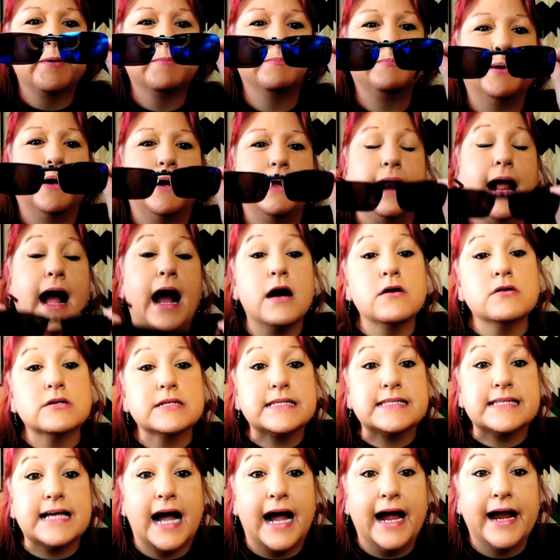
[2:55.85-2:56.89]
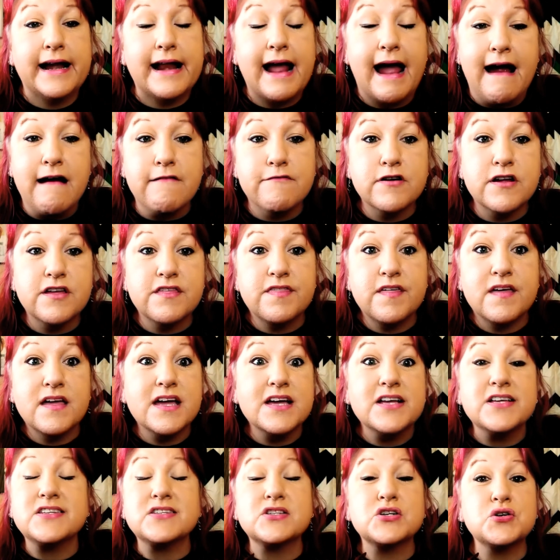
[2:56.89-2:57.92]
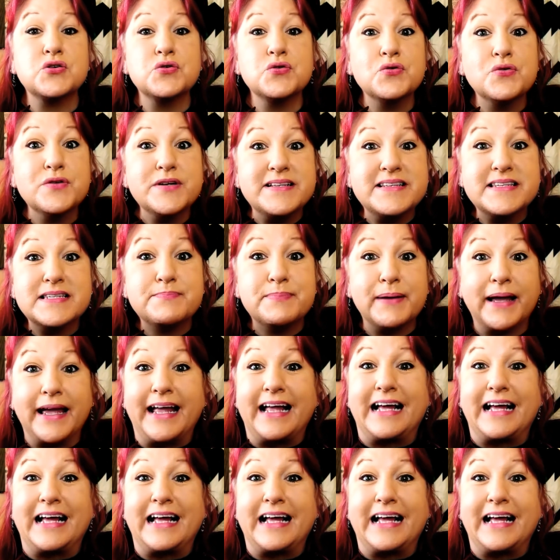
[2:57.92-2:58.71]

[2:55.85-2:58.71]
But outside, everything is crisp